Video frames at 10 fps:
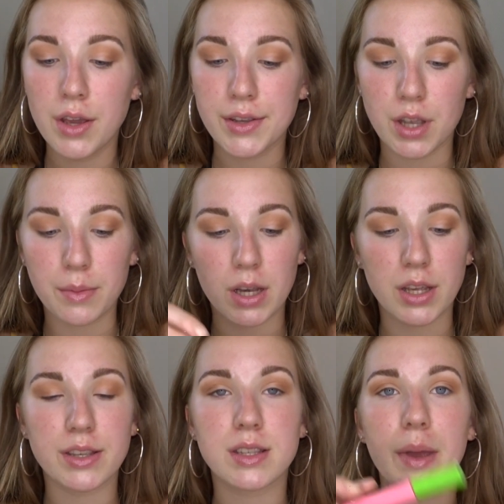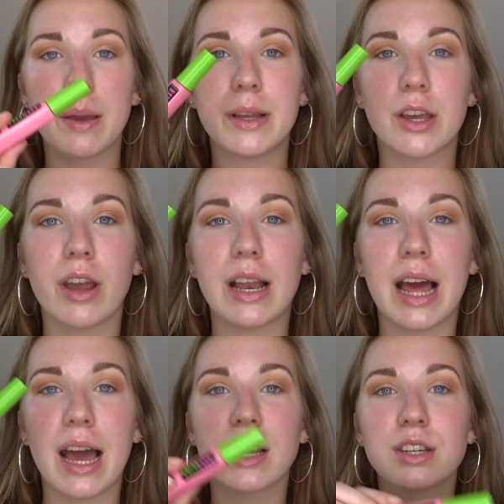So I'm going to use the Maybelline Great
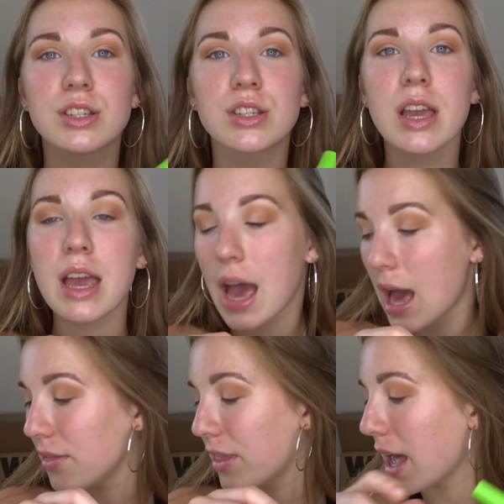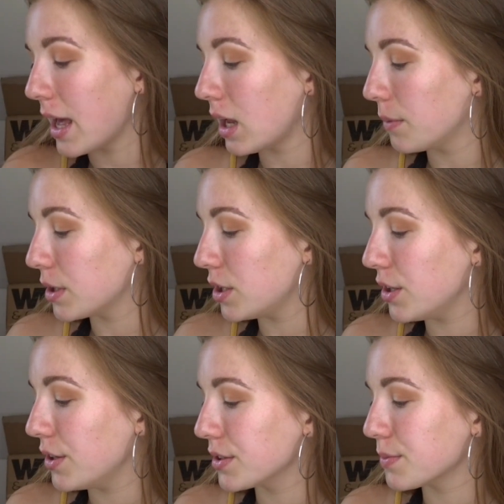Lash, and then I'm going to
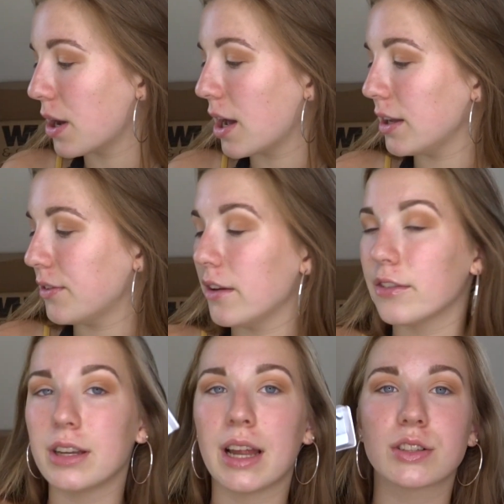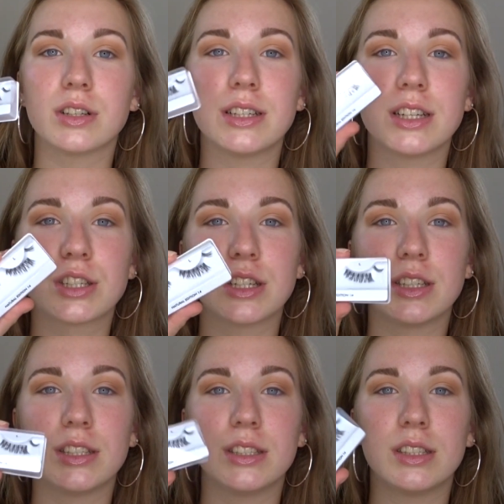use my favourite Natural
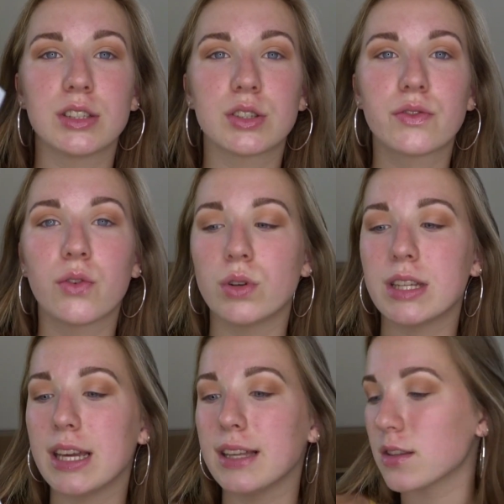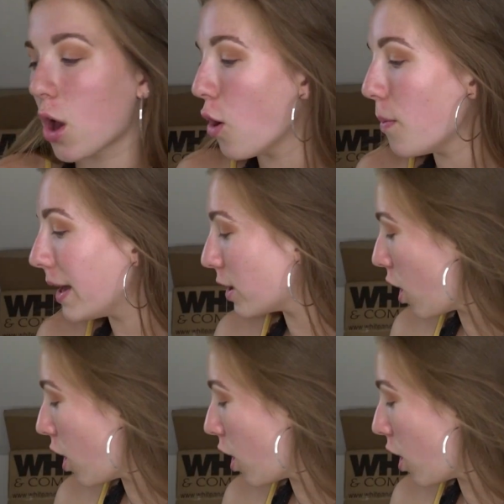Edition 14s. Oh my